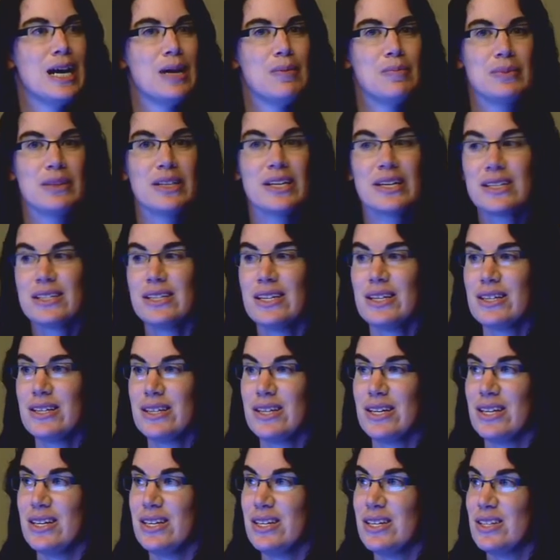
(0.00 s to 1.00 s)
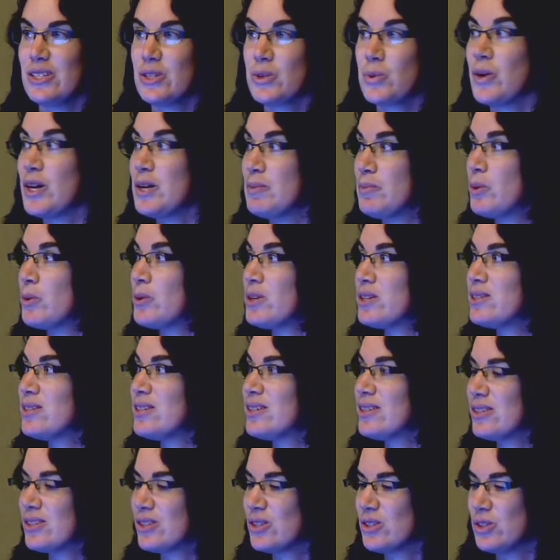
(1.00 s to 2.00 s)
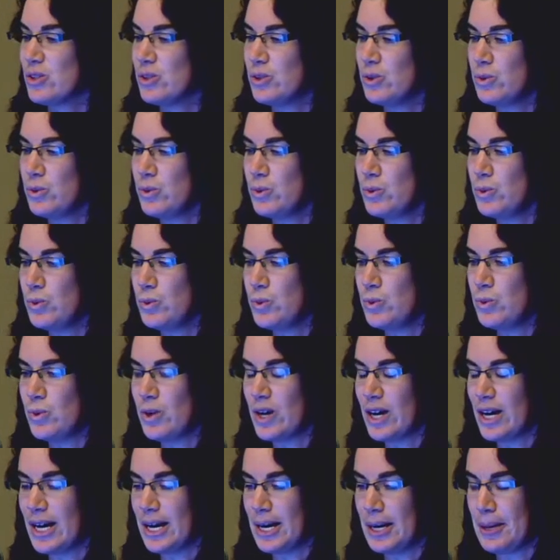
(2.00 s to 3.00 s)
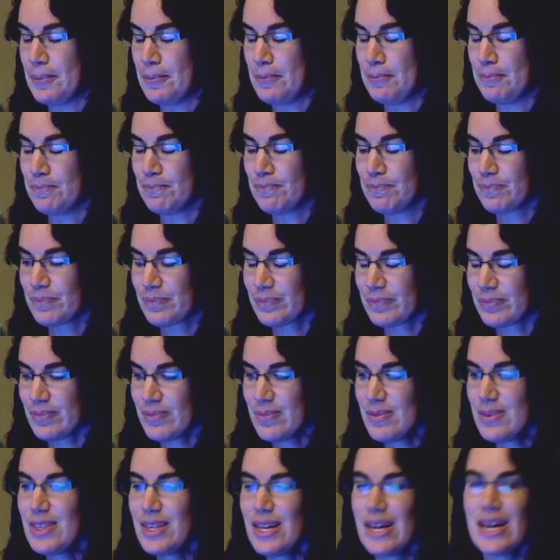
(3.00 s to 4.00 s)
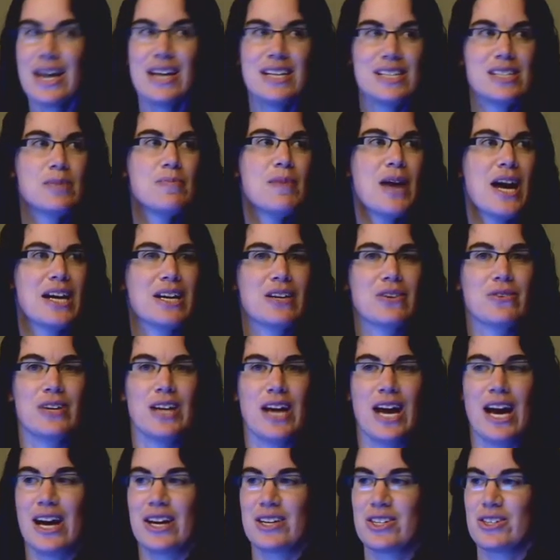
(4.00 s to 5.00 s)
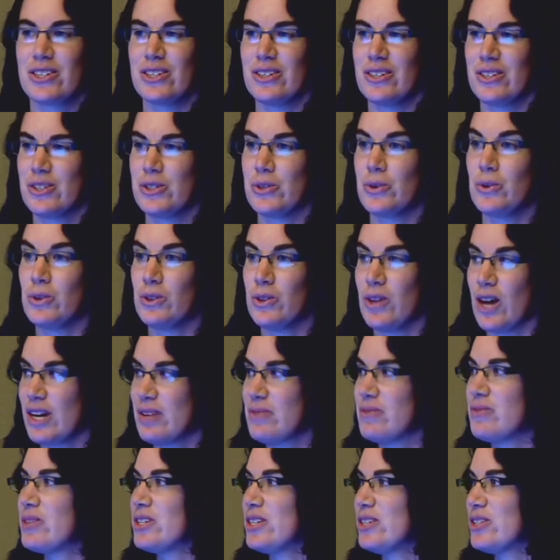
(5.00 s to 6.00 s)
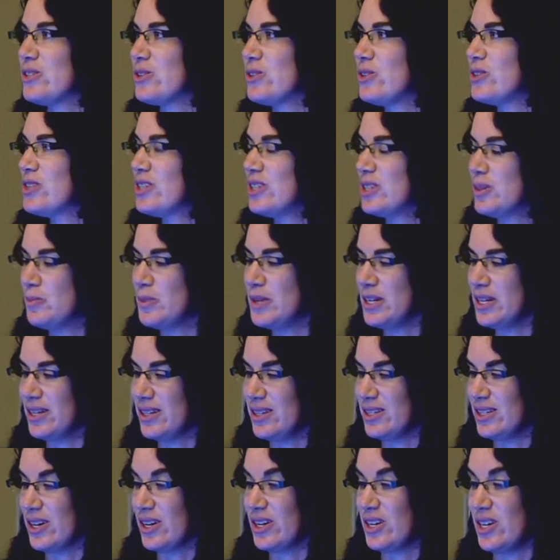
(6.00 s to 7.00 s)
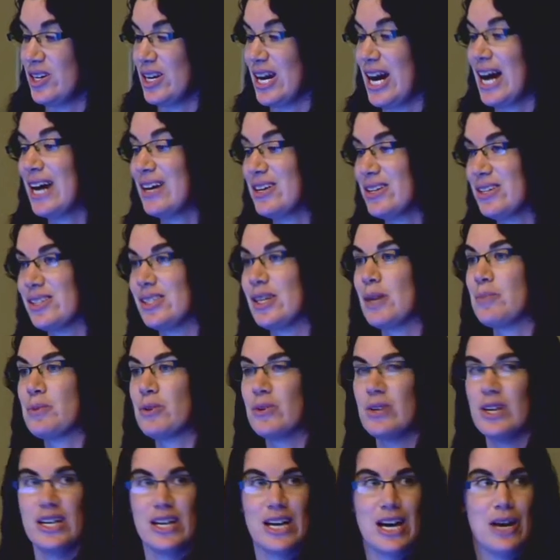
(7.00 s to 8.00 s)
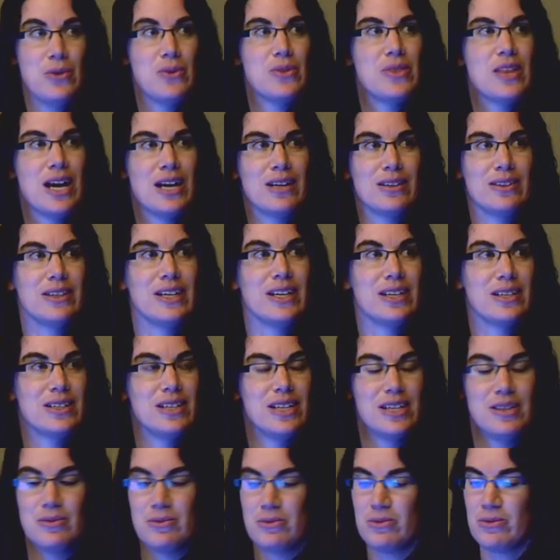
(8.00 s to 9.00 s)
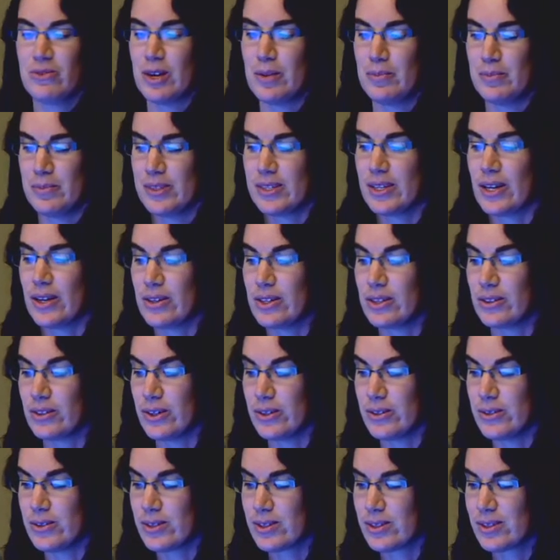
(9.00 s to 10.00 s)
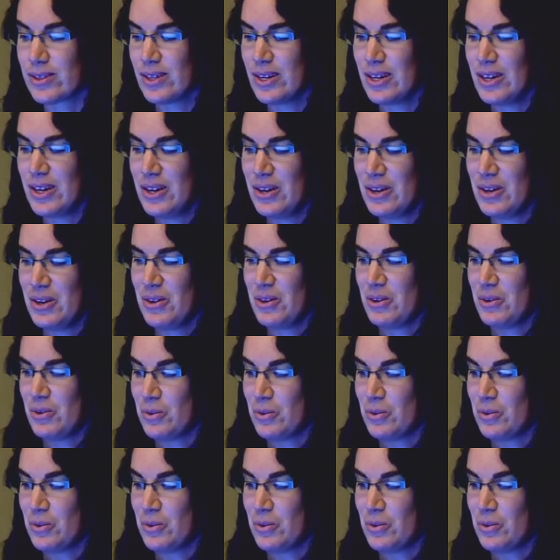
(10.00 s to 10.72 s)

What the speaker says: Lignin is quite poisonous to enzymatic reactions, so a lot of research is being done on how to separate out that lignin from cellulose.